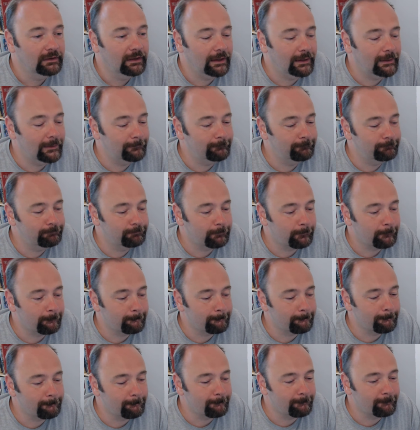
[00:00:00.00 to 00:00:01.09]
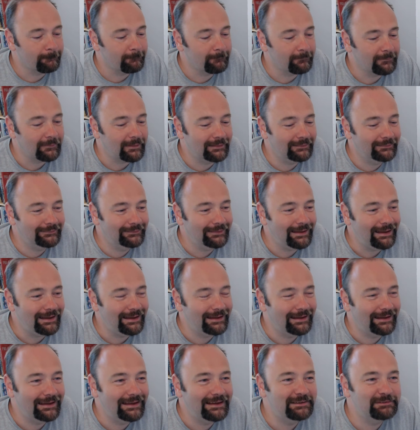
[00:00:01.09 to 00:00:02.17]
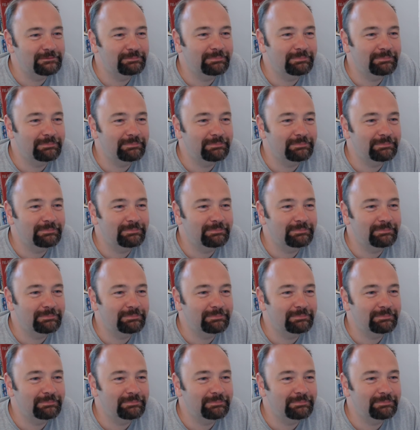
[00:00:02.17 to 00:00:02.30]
He's